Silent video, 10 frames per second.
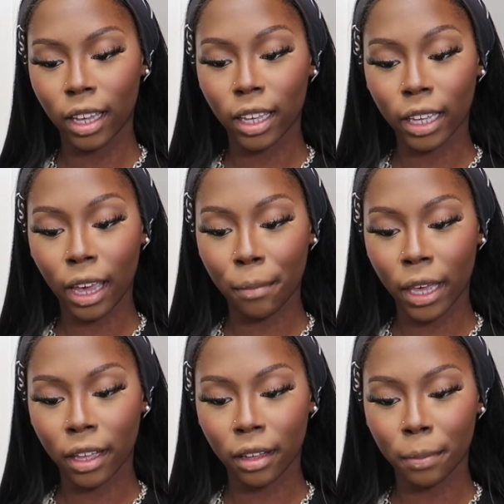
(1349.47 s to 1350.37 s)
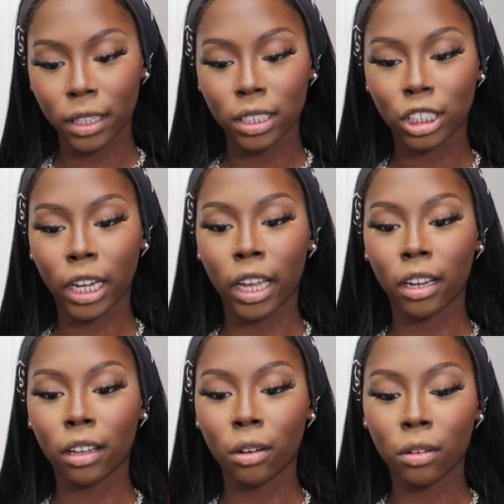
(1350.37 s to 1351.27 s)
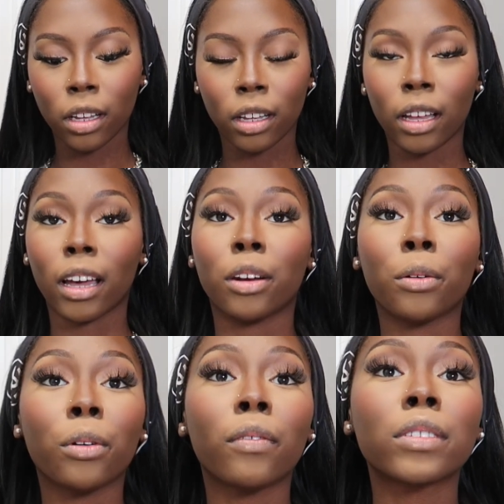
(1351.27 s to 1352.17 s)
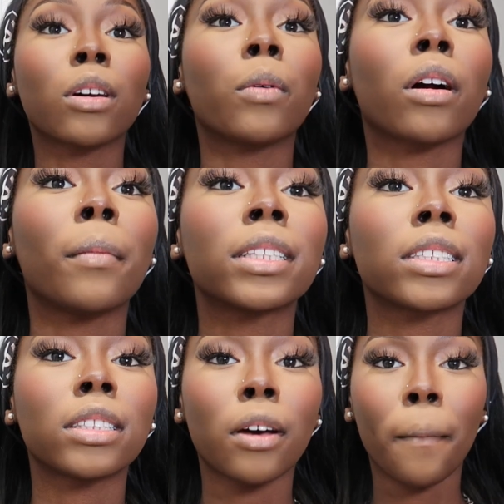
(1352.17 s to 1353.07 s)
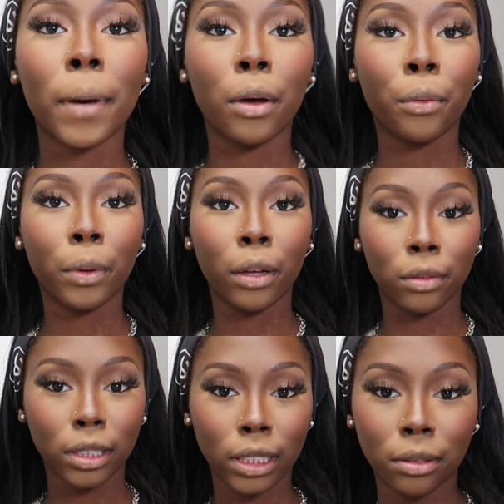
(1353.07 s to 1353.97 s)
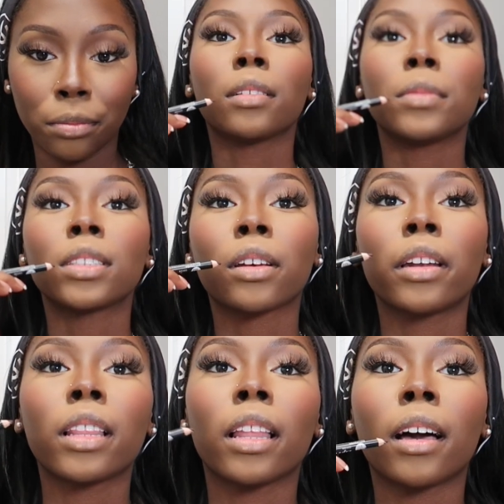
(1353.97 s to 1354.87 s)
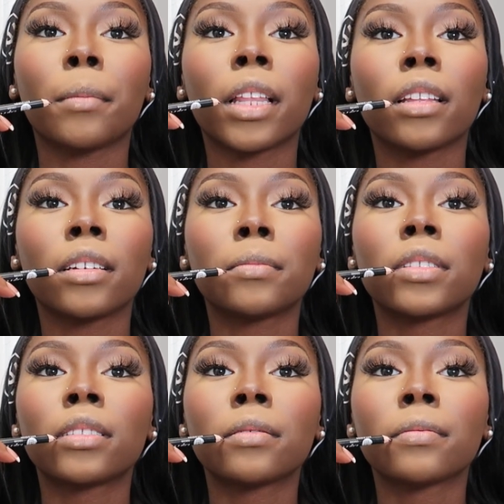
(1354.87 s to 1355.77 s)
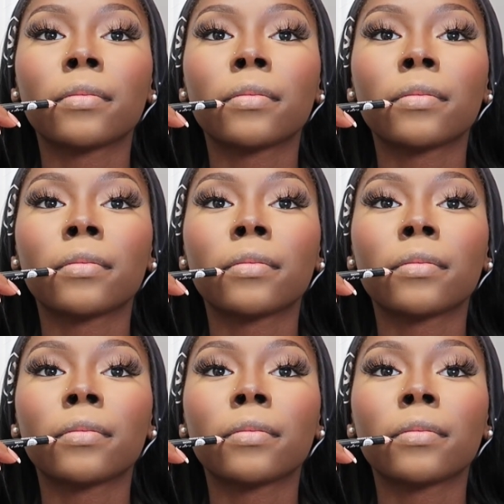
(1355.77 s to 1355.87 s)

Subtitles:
NK Makeup in the shade Coca. I don't know if it's gonna work on my skin tone, but we gonna see. So I'm just gonna line my lips.